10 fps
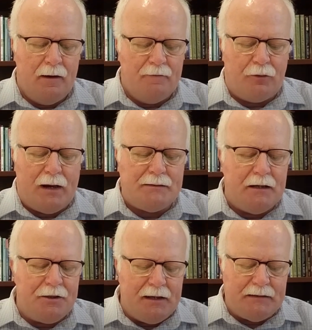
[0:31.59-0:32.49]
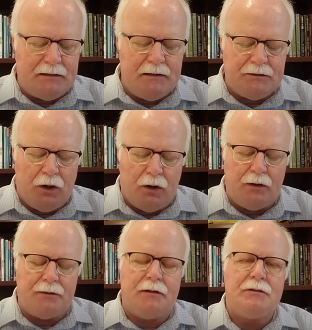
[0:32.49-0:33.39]
For as he thinks in his
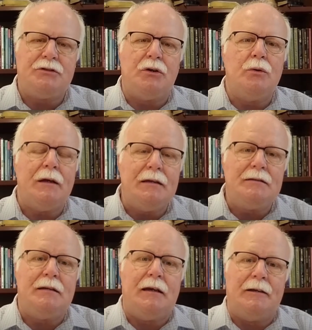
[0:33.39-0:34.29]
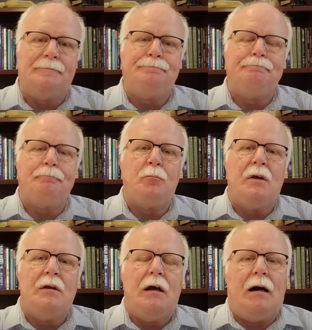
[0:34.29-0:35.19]
heart, so is he."
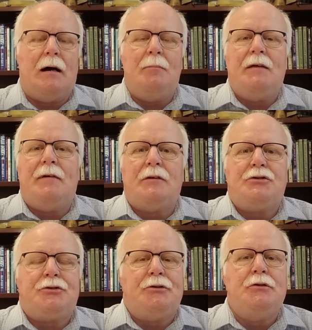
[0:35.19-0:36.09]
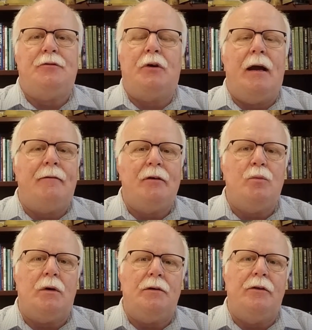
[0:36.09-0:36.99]
I believe that's true for
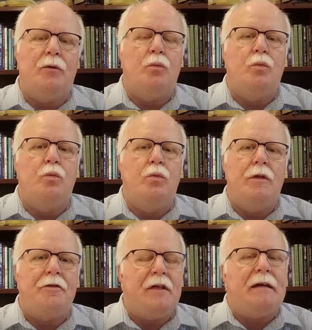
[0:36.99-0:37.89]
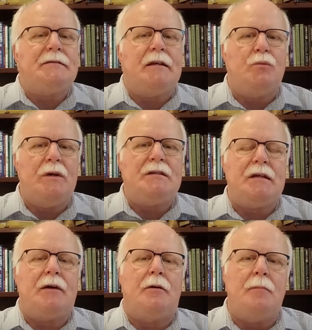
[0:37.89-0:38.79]
everyone. The things that we
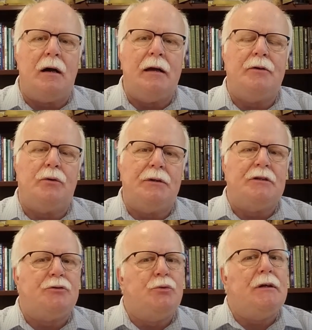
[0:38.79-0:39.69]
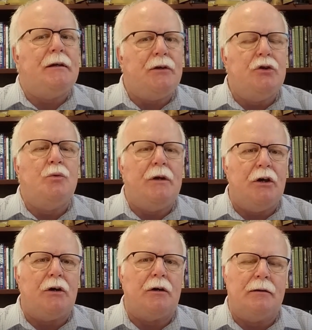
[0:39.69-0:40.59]
set our mind on is really who we
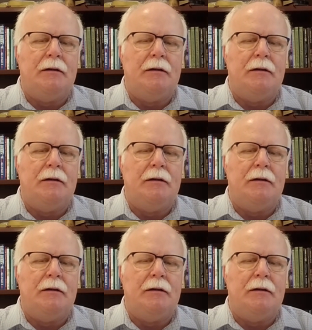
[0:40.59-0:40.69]
are.